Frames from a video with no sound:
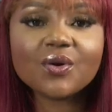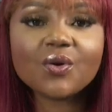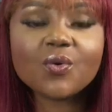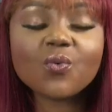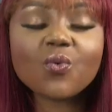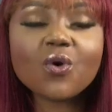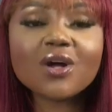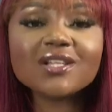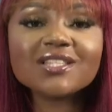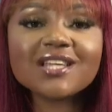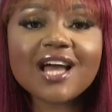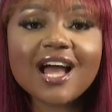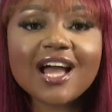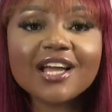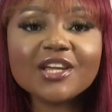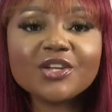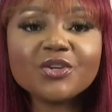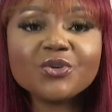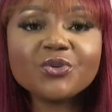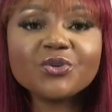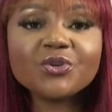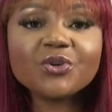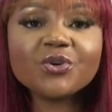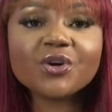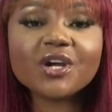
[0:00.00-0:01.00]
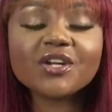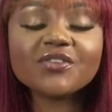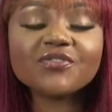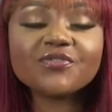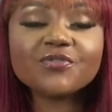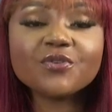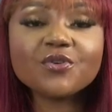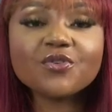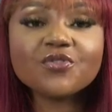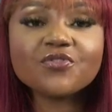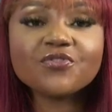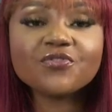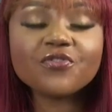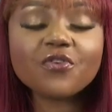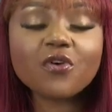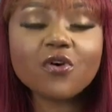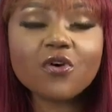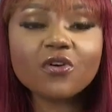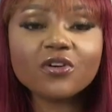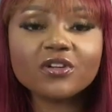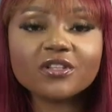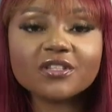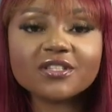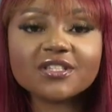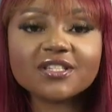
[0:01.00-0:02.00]
What are you grateful
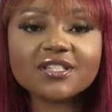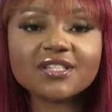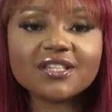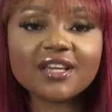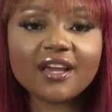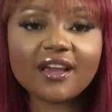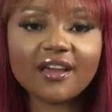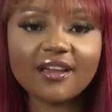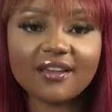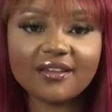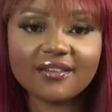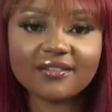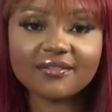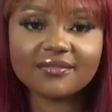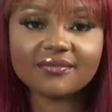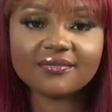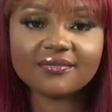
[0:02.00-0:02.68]
for today?